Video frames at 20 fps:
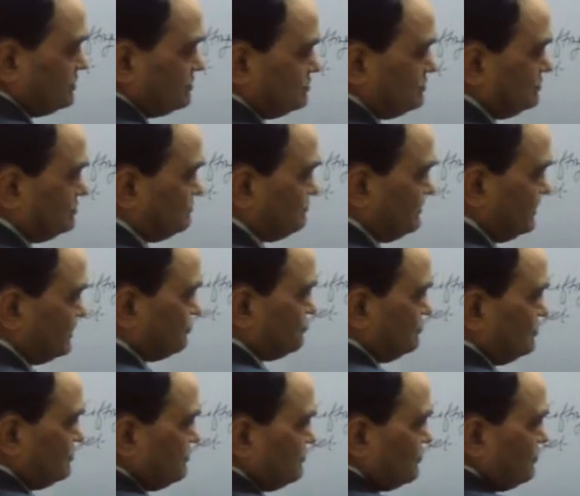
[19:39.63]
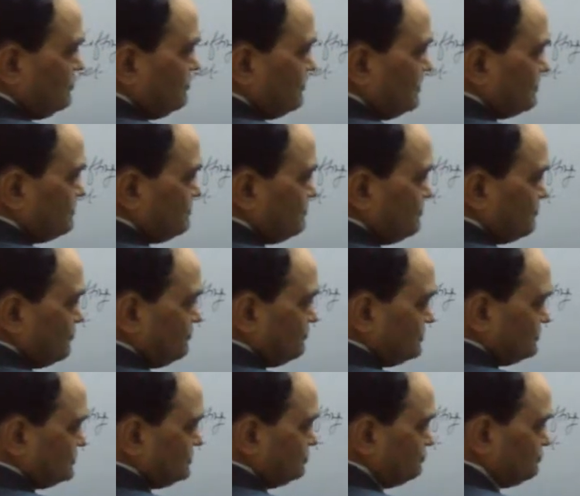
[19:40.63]
is minus 1. From
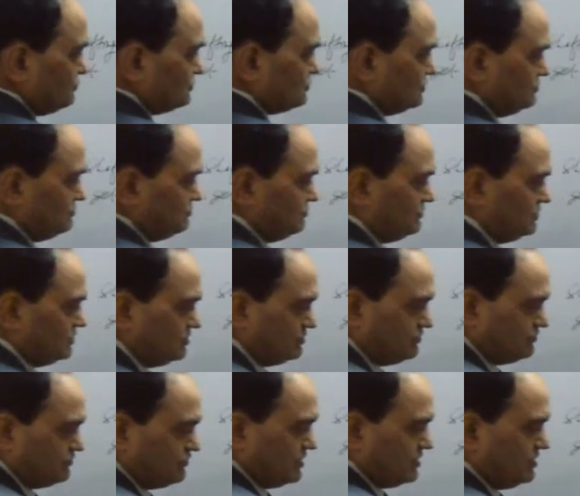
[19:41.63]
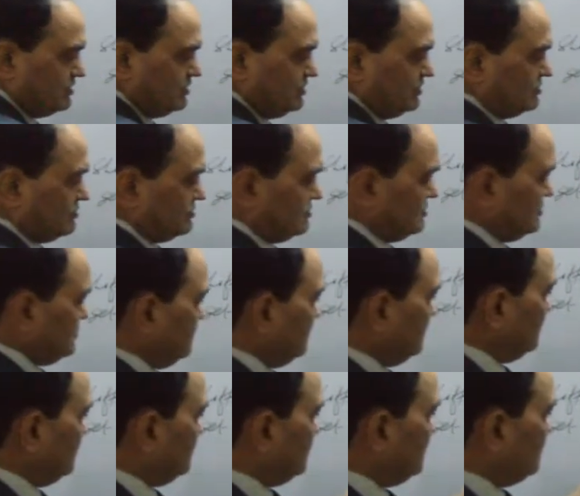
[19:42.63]
this equation we find here
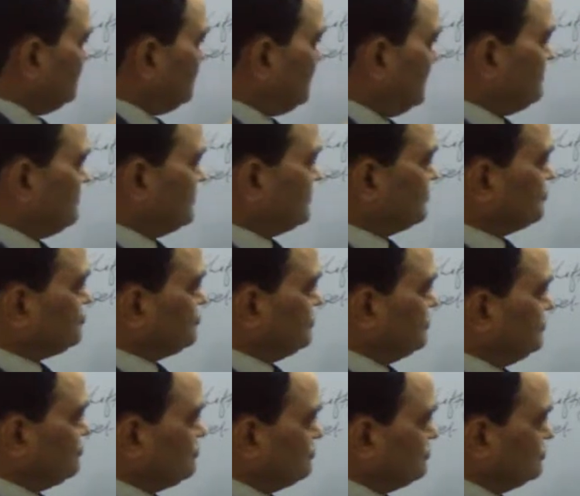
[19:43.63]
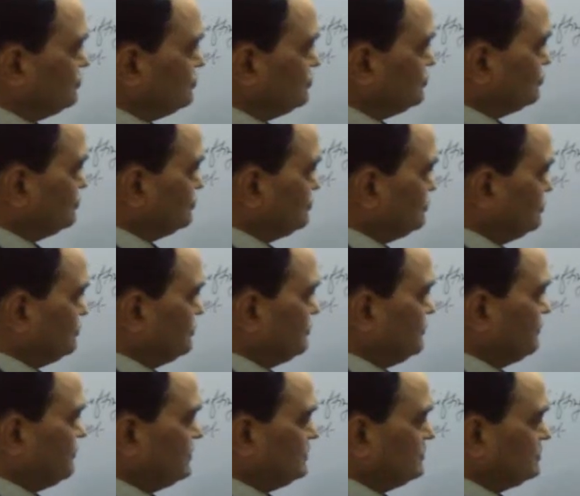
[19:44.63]
that y minus 1 equal to 0.
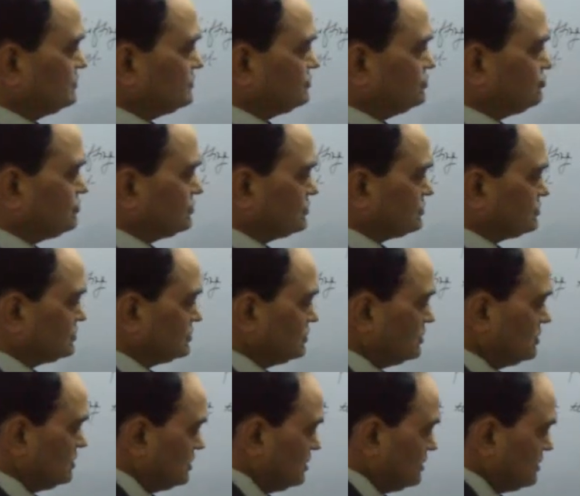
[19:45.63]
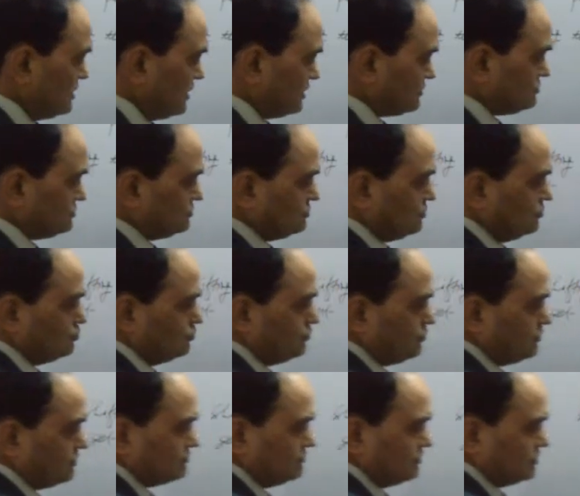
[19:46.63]
So we just equate, and x is equal to
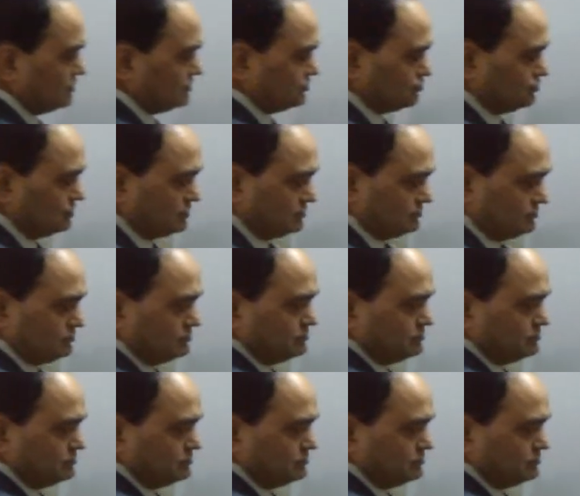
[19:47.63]
plus minus 1.